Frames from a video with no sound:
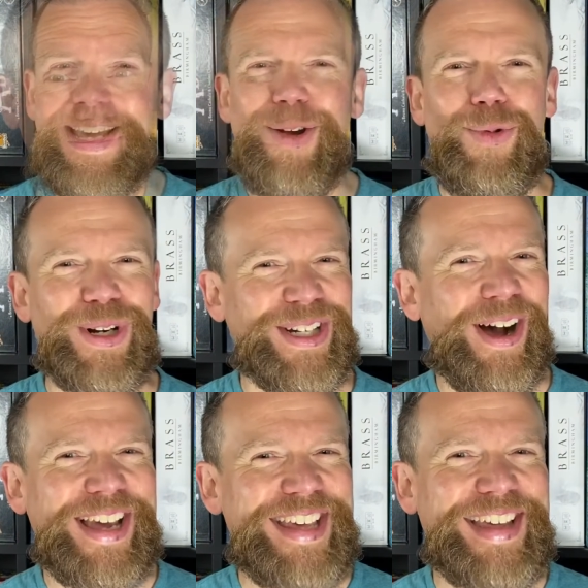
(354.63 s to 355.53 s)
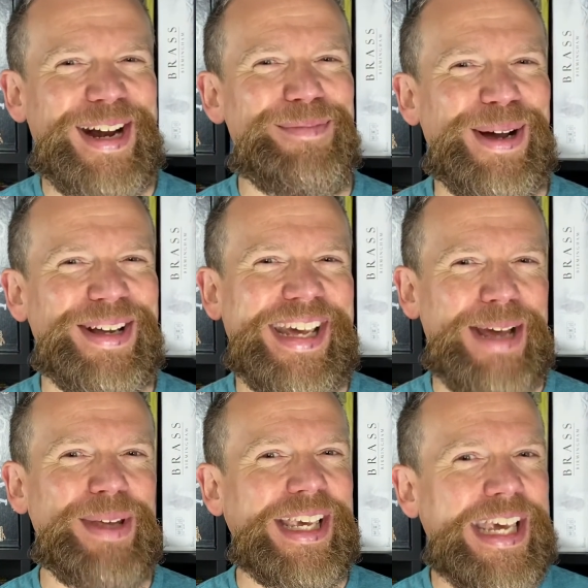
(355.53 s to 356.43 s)
We're talking then about a
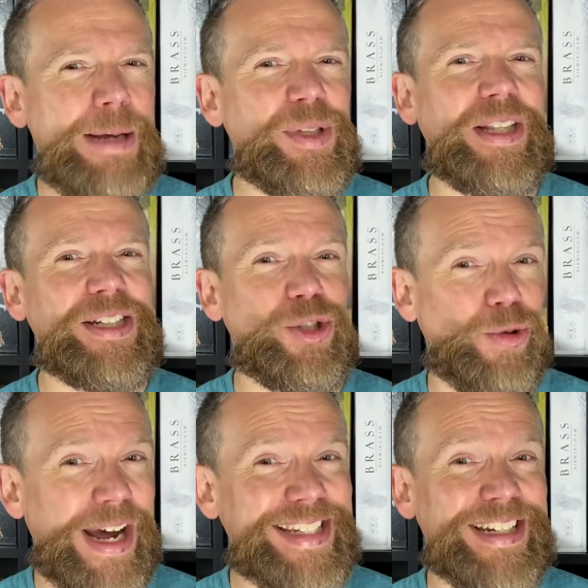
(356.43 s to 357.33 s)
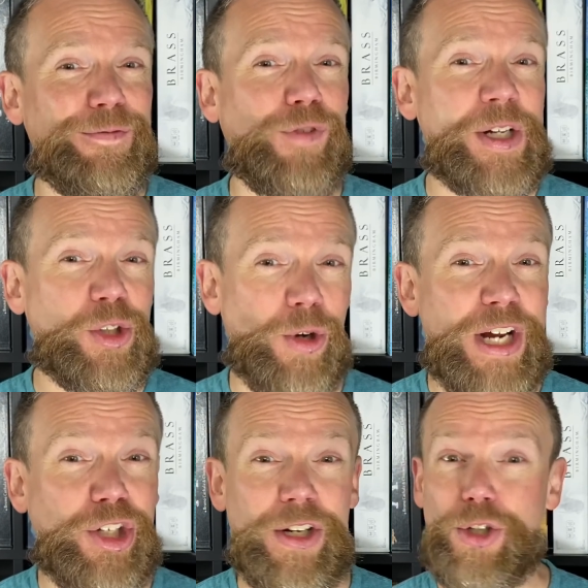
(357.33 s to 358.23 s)
game that keeps the stress and
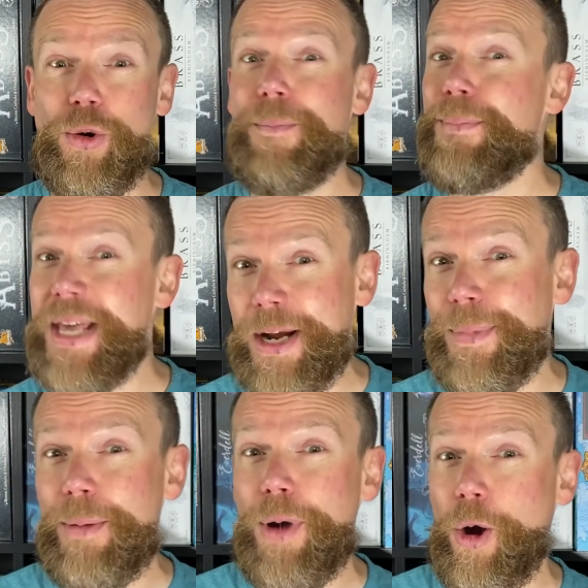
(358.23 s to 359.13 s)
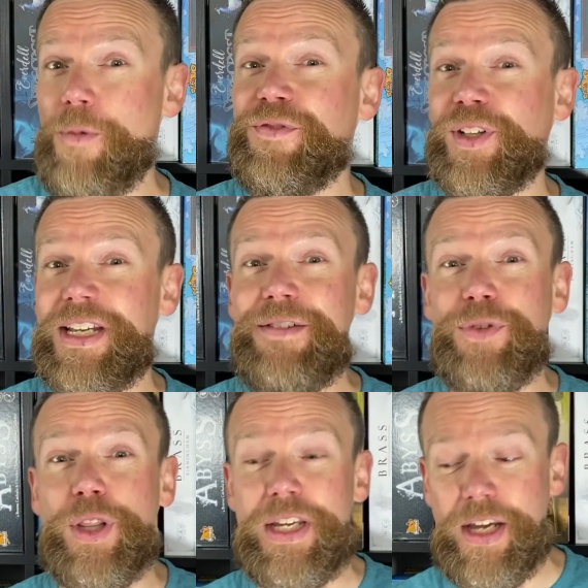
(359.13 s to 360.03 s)
frustration to a minimum, hopefully,
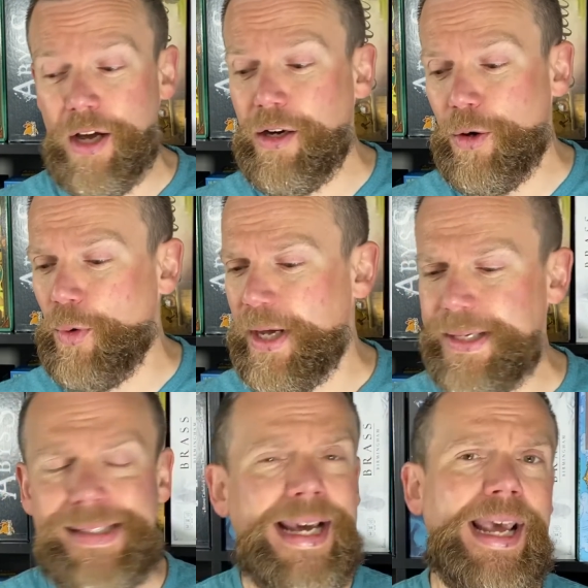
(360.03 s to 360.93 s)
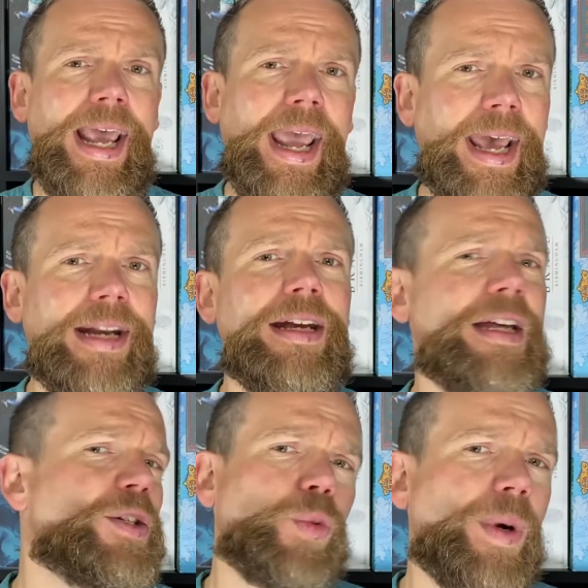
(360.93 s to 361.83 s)
for the younger ones, and it
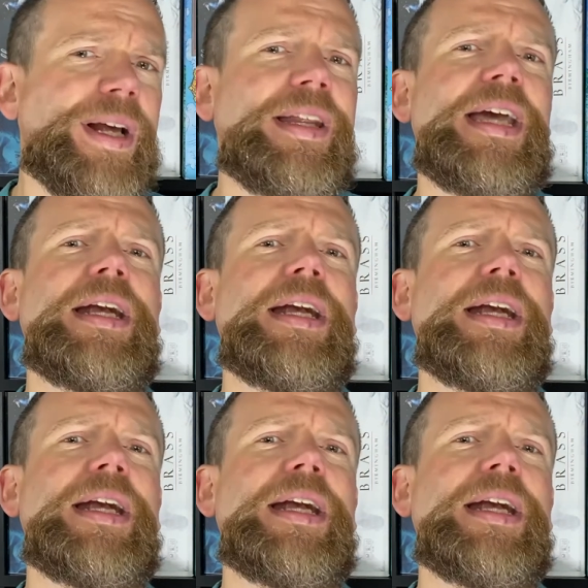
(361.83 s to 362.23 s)
is really an